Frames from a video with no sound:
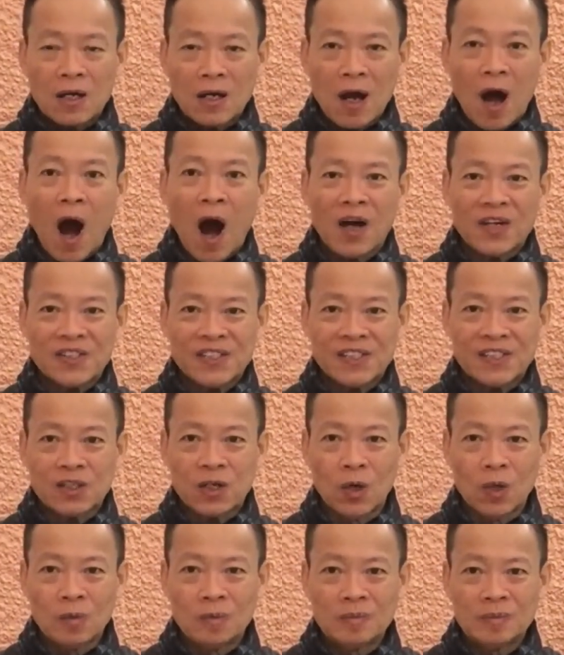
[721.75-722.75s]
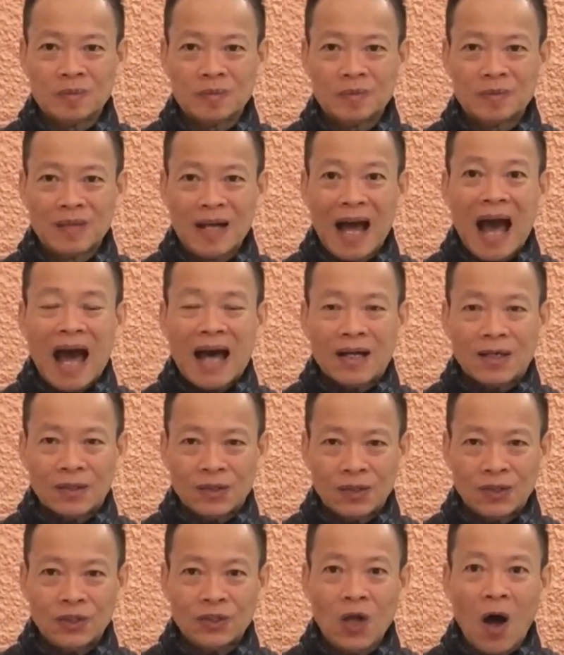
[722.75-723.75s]
Coxcomb
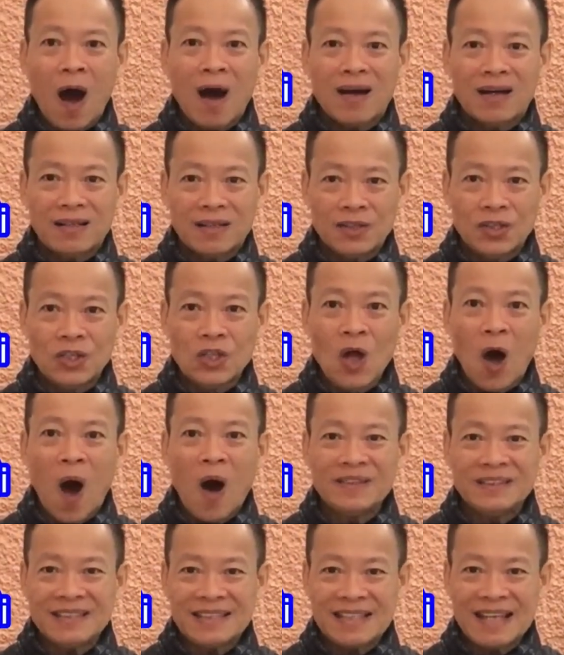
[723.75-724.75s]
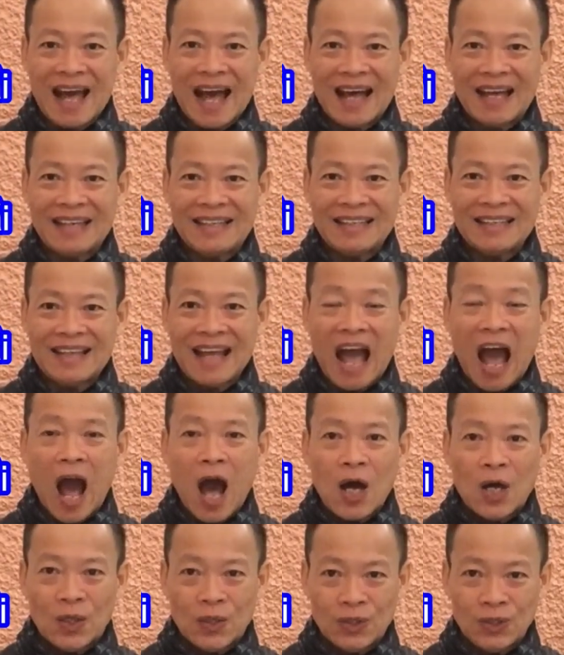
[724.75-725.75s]
Dog non gai
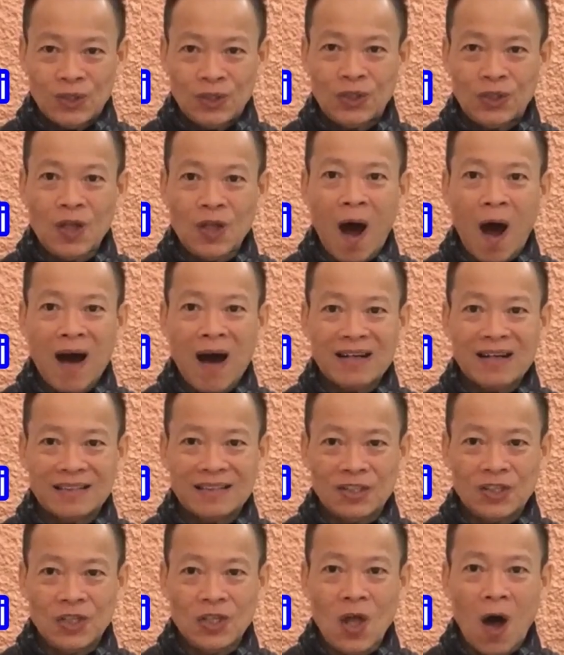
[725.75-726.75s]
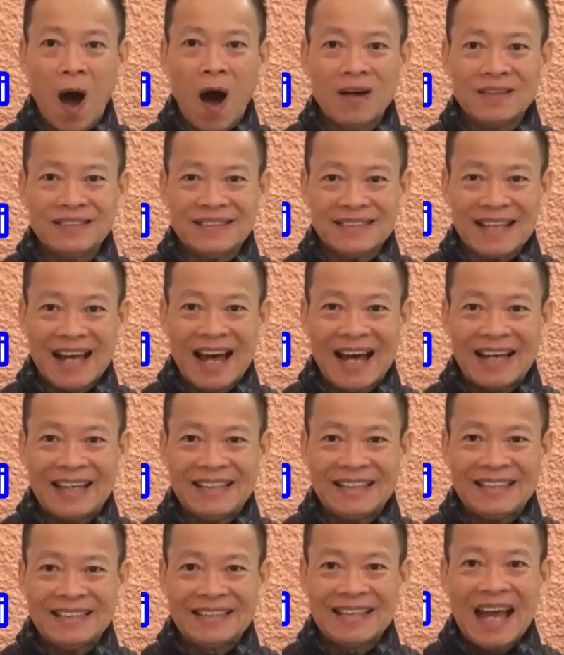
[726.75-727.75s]
Dog non gai
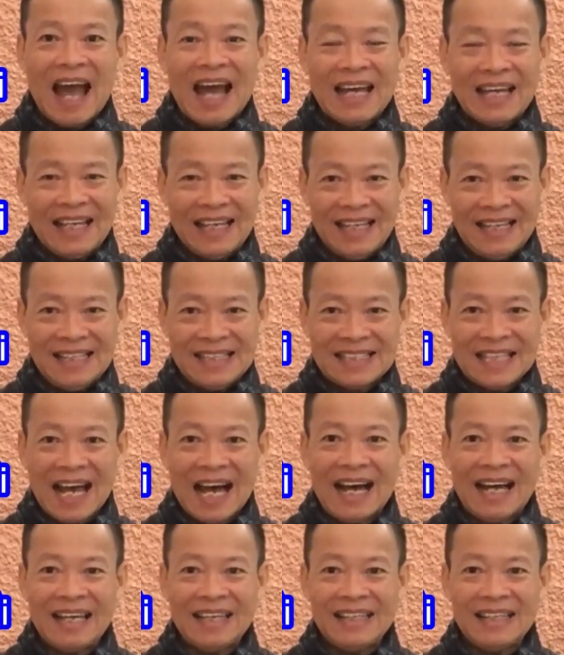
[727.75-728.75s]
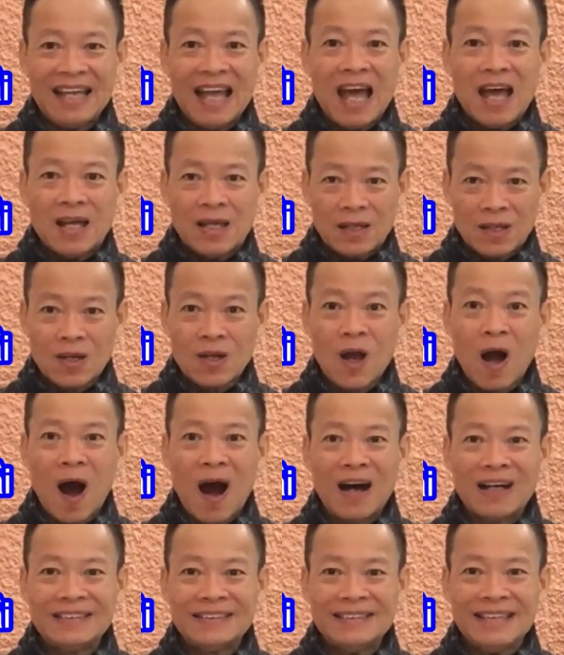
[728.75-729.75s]
In Thai,
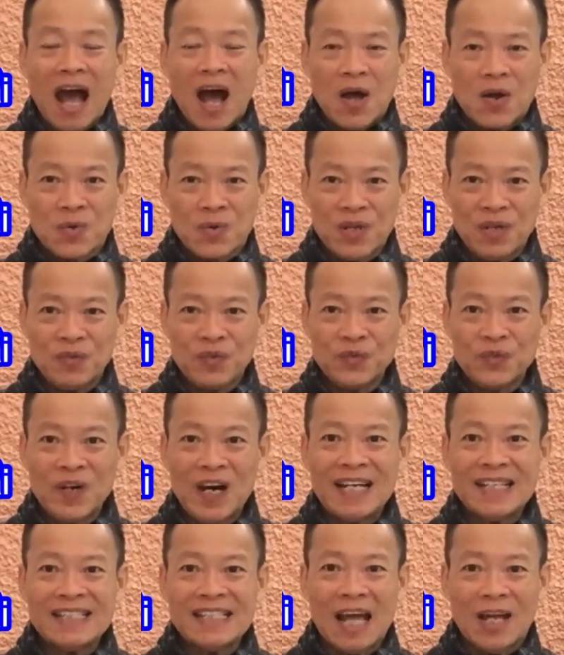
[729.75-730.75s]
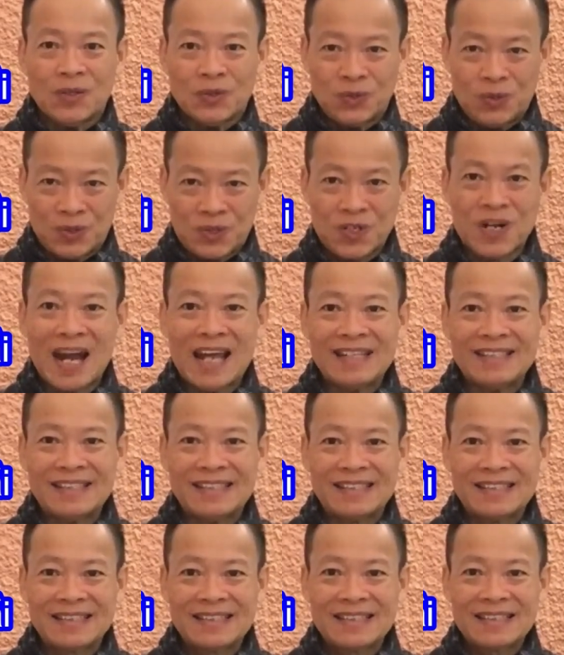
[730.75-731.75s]
ngon refers to
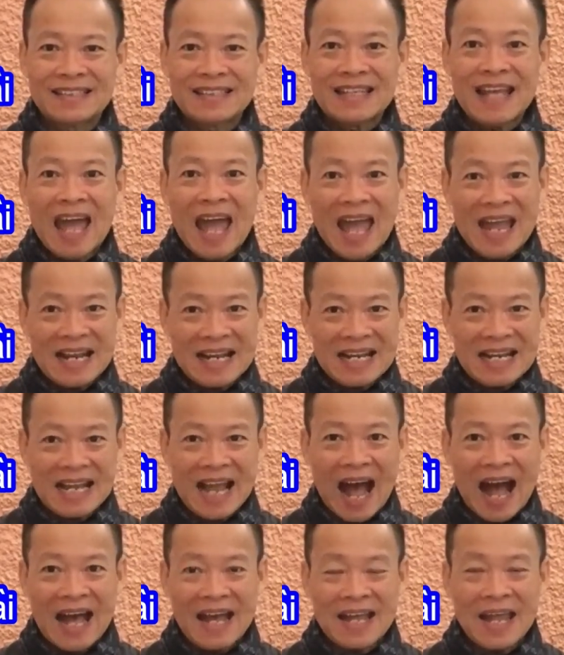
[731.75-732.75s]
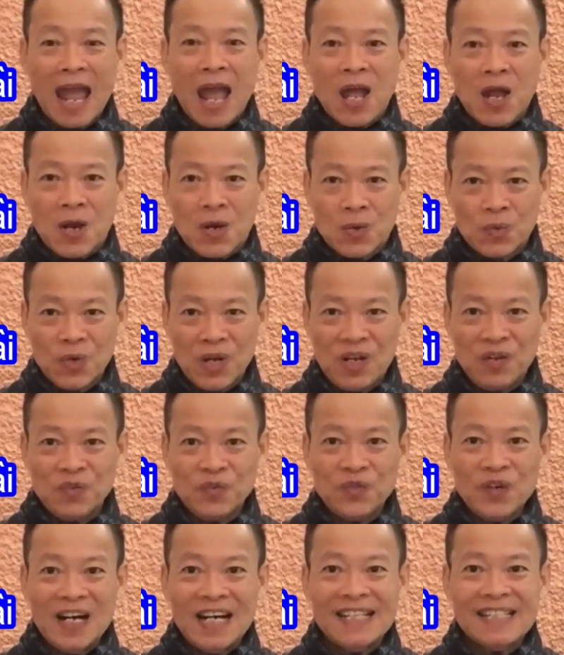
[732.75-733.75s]
crest and gai
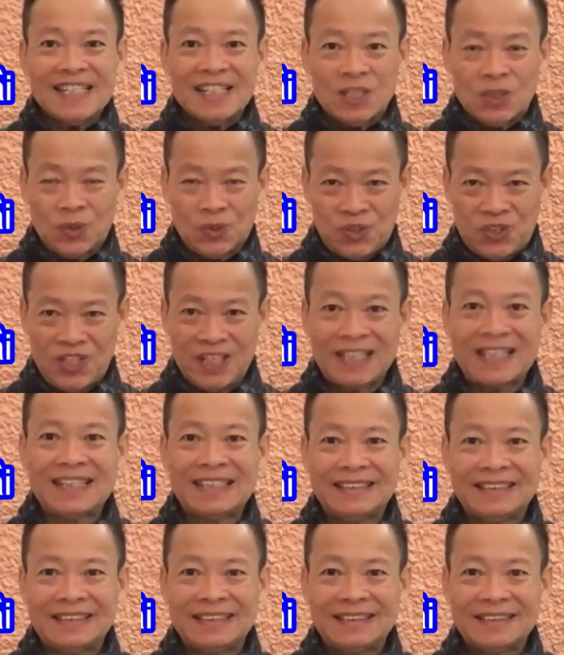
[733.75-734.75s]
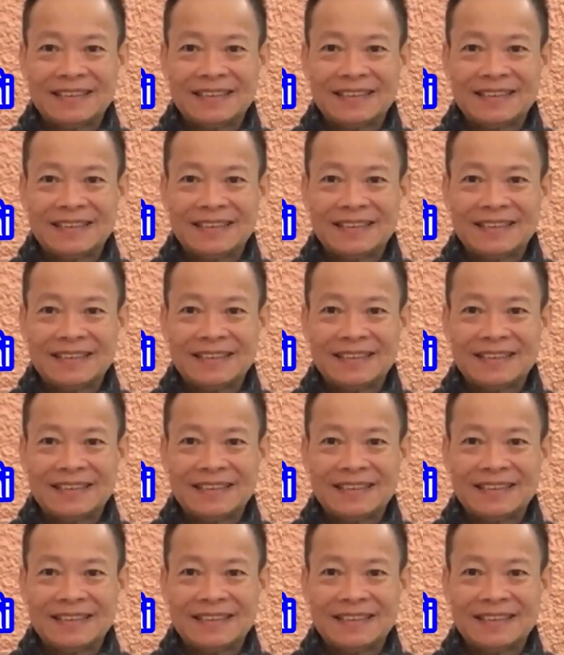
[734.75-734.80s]
refers to chicken.